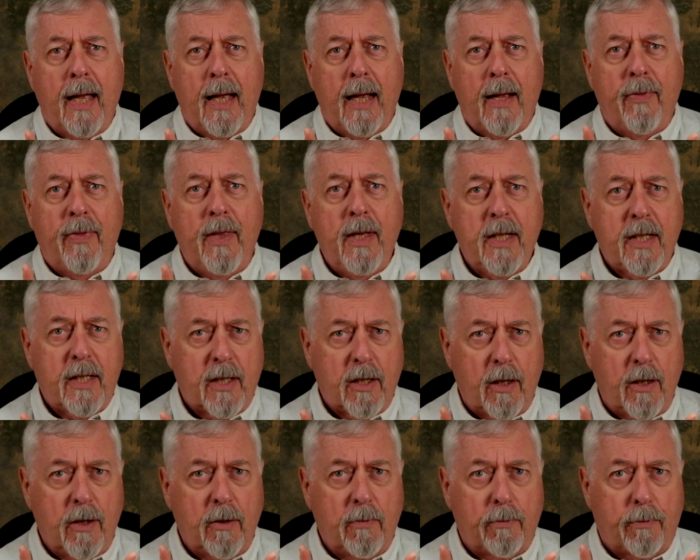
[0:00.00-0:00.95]
This
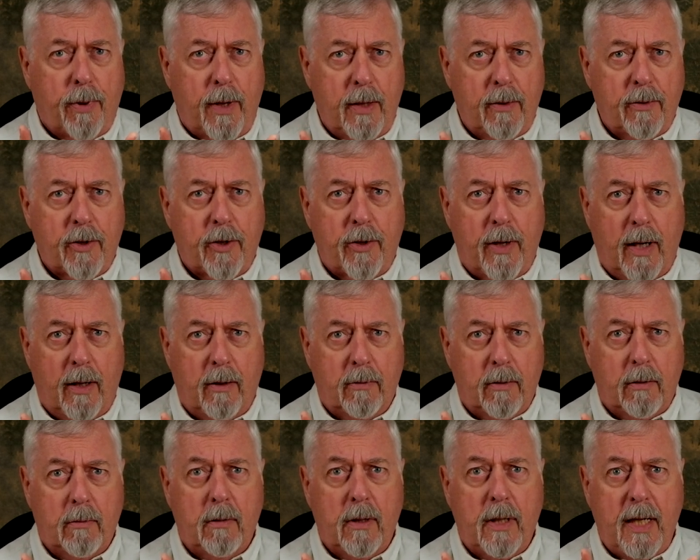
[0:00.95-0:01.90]
brown trout
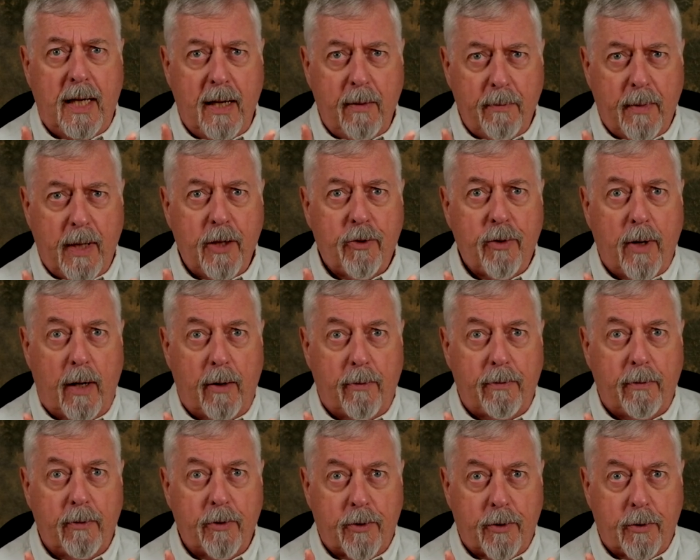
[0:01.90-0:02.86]
hit my
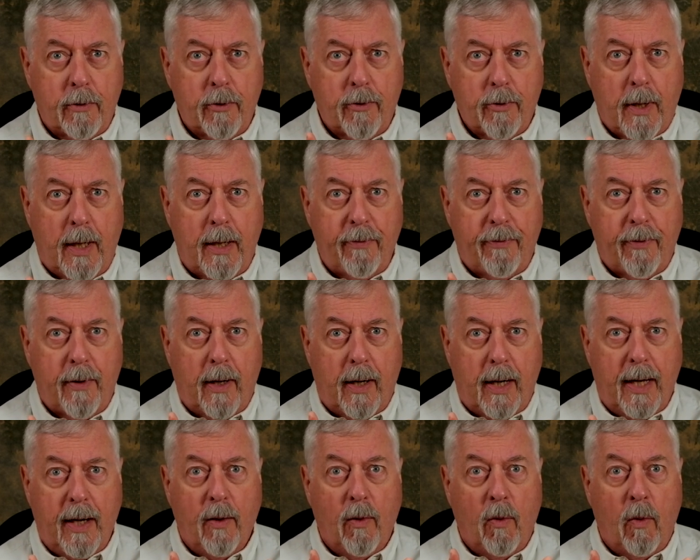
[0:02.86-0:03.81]
dry
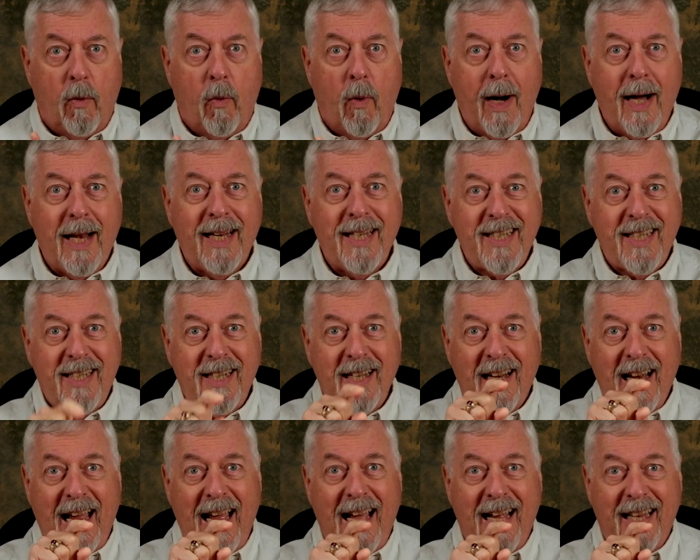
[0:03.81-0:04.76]
fly while it
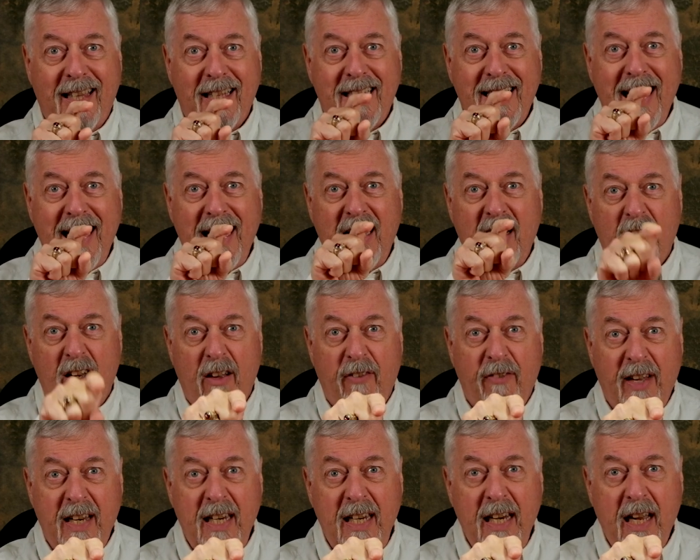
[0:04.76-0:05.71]
still had the tail
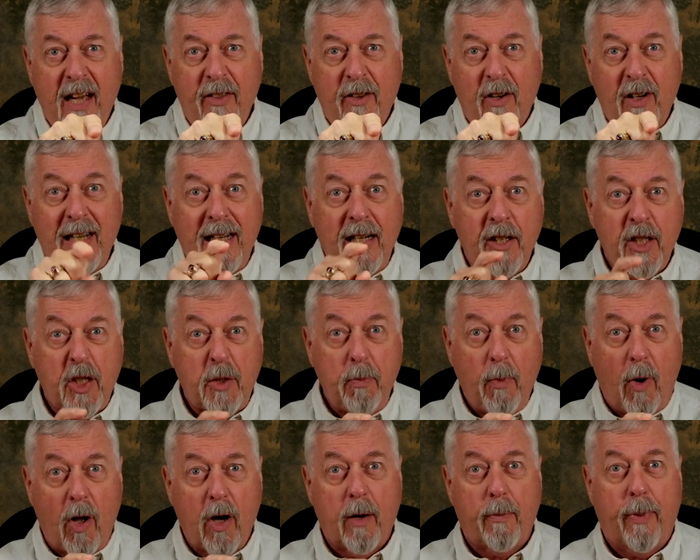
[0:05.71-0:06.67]
of another
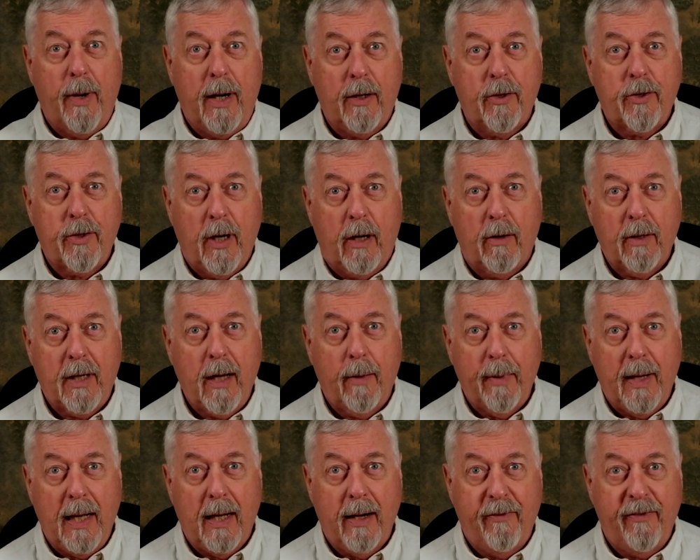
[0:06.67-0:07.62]
smaller brown trout
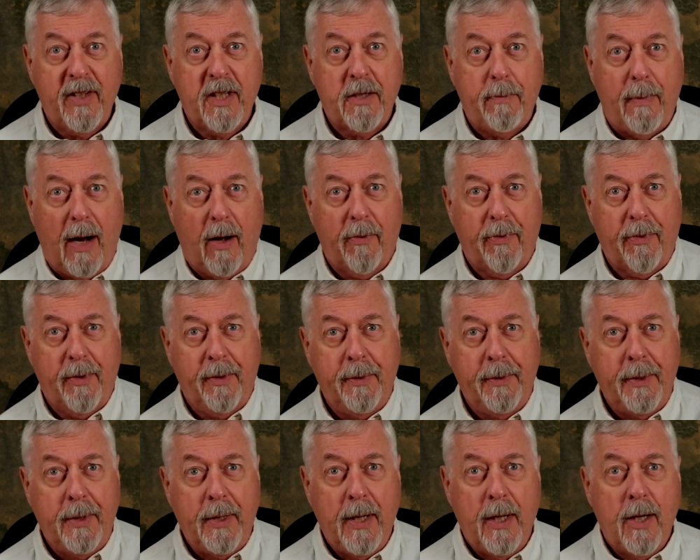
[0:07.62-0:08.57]
coming out of its mouth.
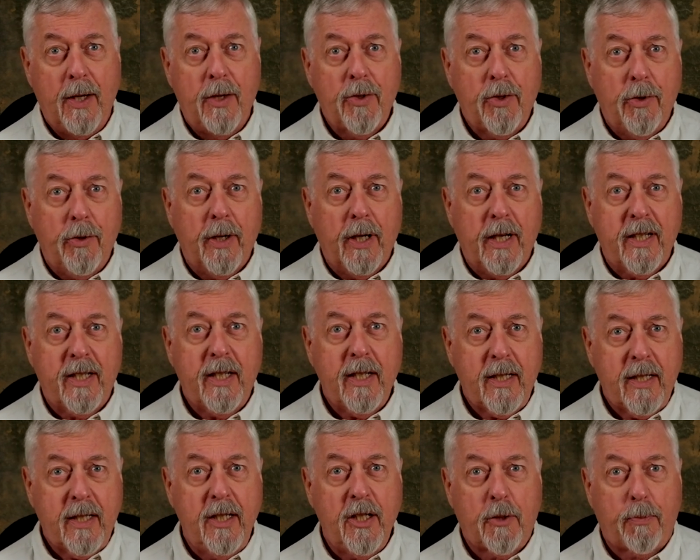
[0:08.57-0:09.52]
So you got a
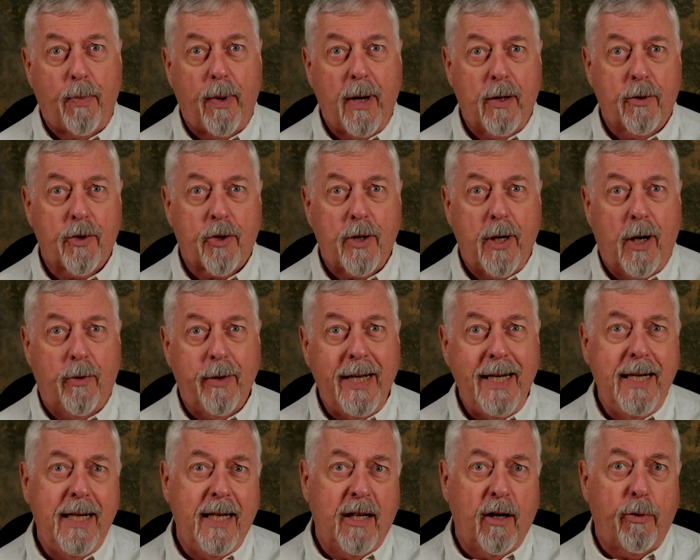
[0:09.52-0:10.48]
6-inch brown trout
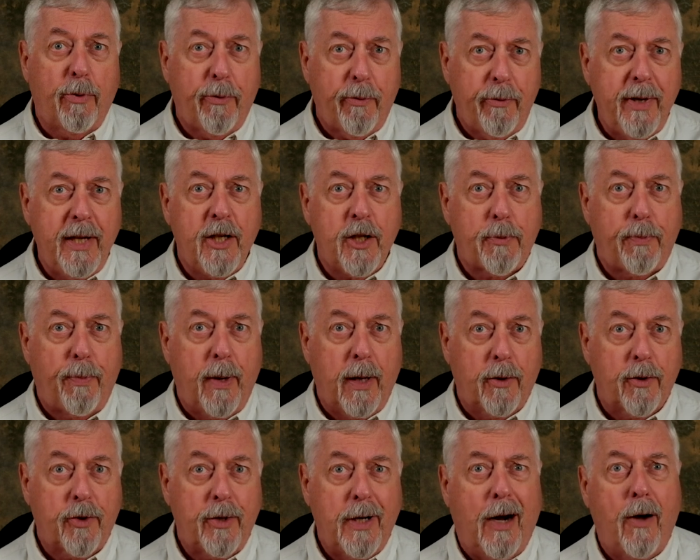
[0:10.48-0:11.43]
eating a 3-inch
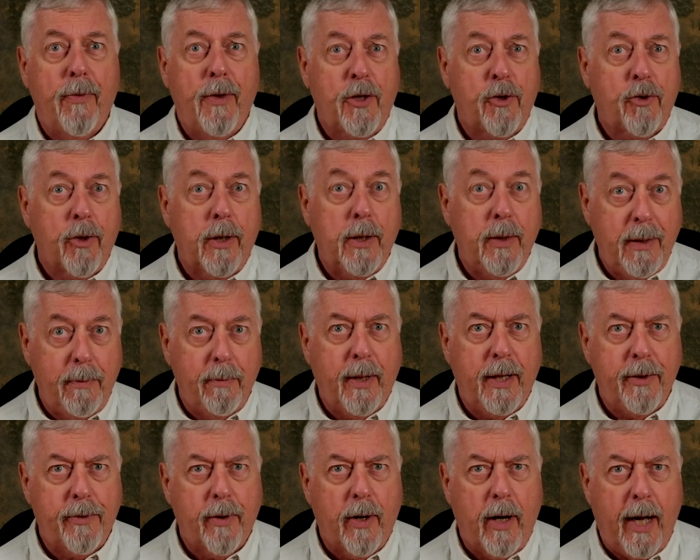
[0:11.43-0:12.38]
brown trout, then trying to eat my
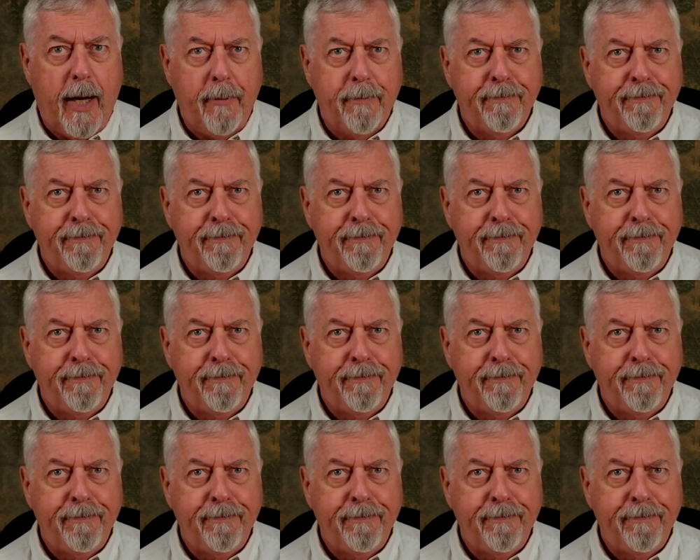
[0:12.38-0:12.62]
dry.